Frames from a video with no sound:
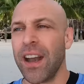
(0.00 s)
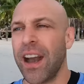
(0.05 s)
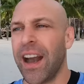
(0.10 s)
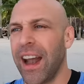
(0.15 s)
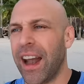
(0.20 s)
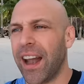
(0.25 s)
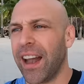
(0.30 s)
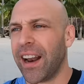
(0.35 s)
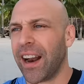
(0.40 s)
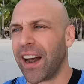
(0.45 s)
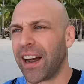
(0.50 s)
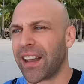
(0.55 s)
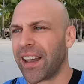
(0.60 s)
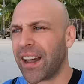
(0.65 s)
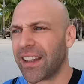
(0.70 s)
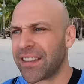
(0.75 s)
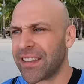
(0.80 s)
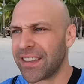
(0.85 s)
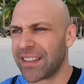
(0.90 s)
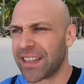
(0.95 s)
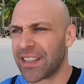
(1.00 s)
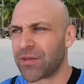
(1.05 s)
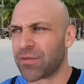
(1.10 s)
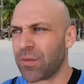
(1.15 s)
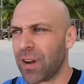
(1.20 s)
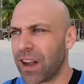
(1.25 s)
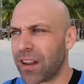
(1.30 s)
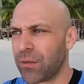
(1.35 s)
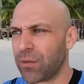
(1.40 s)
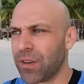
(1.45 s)
And I
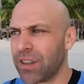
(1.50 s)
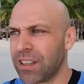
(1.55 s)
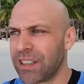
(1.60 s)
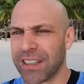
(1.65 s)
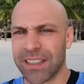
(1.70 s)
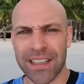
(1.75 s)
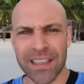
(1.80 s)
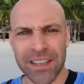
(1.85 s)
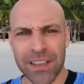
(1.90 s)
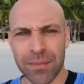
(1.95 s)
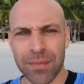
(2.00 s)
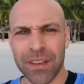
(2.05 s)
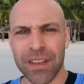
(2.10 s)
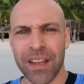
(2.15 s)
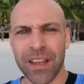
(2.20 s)
really think that's something